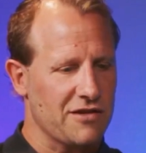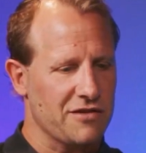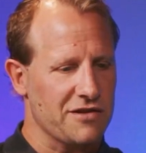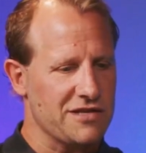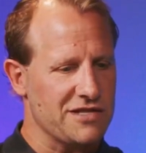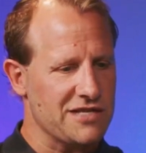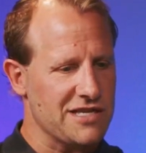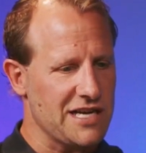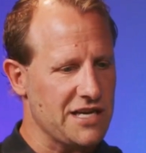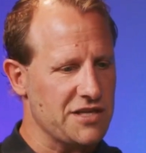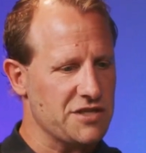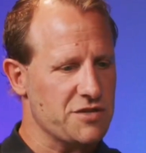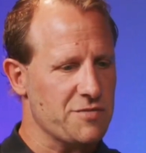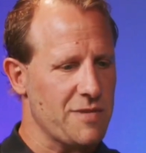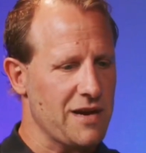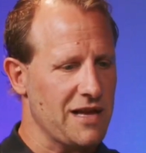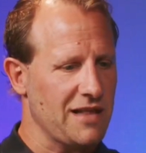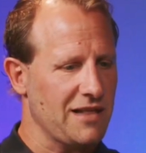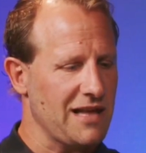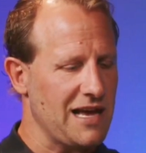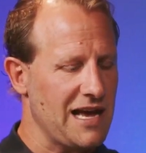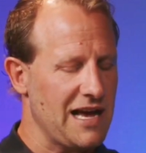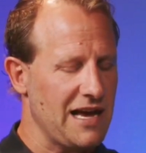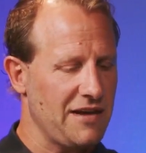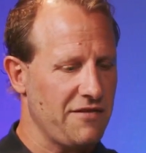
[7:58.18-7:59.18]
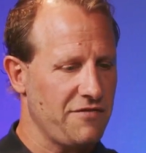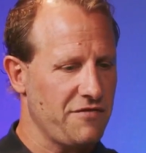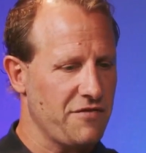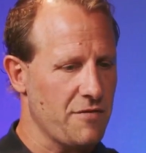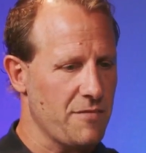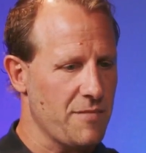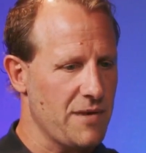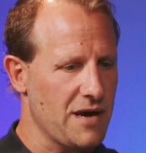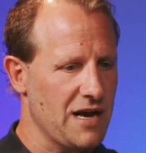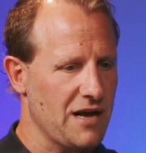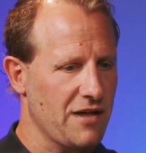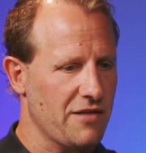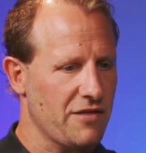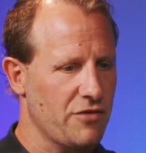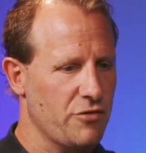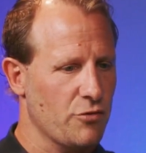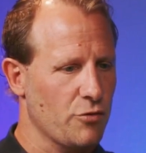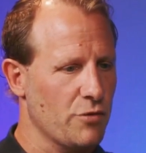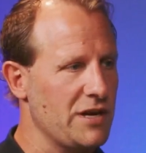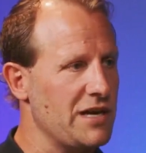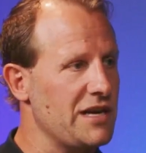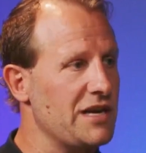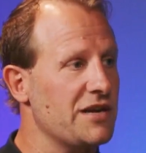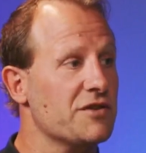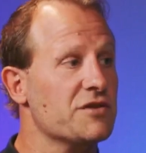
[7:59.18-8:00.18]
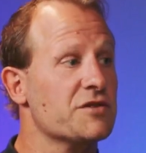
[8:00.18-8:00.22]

changed my life about 3 years